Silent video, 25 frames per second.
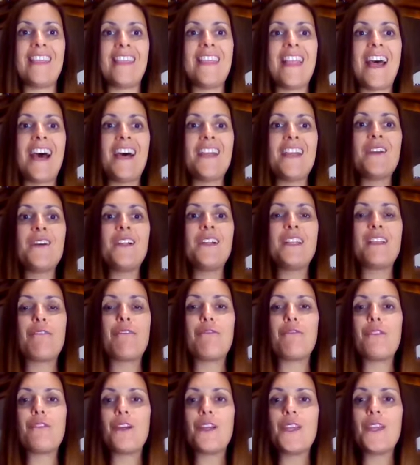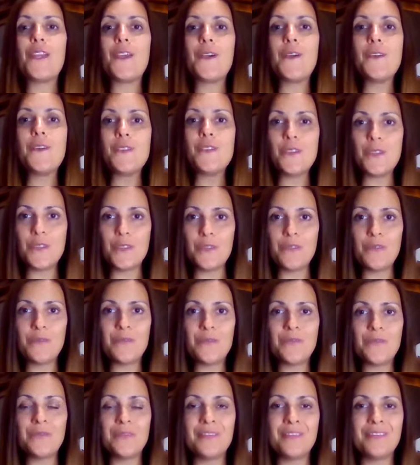And not only for you,
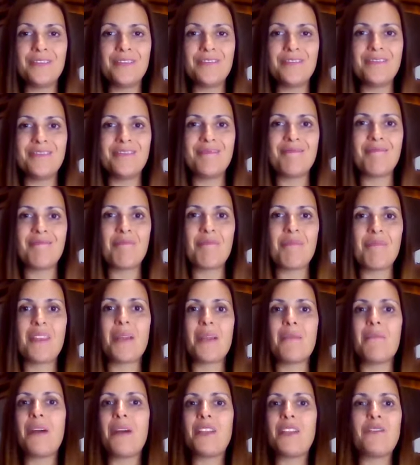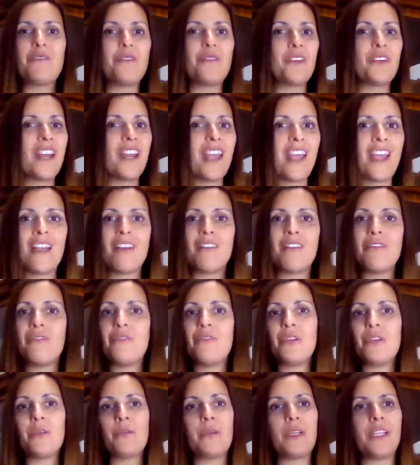but for
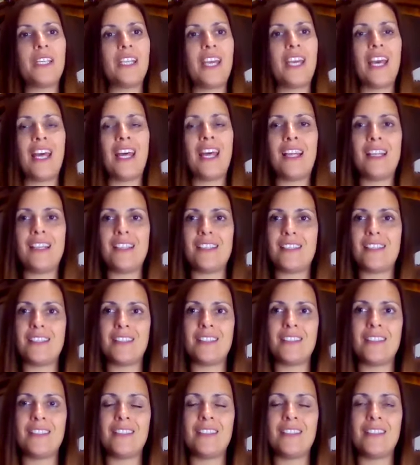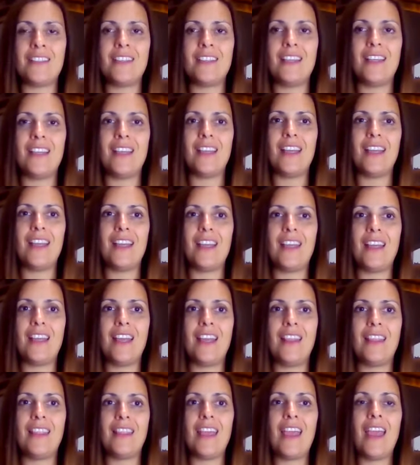everyone else
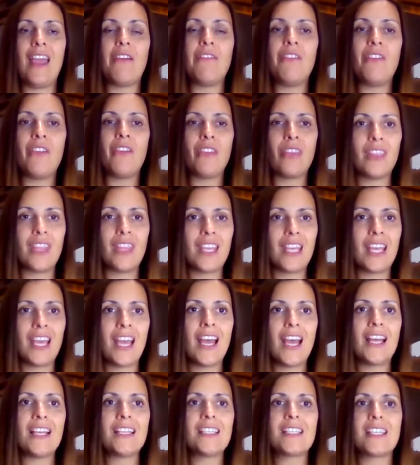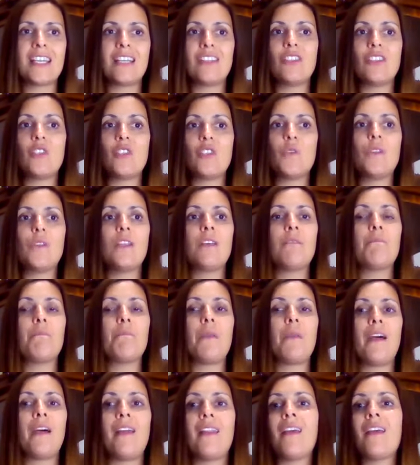and everything else and to the
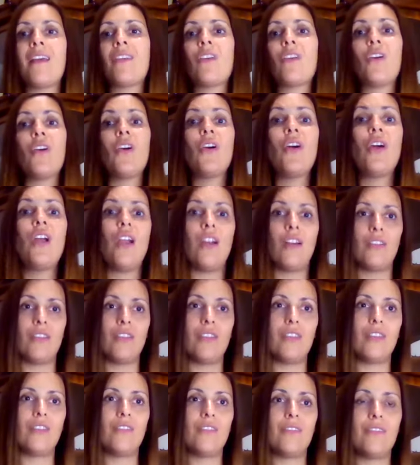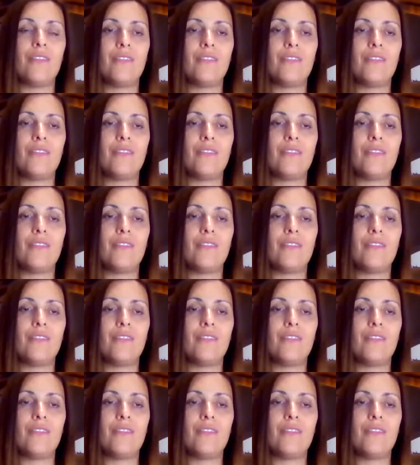planet Earth.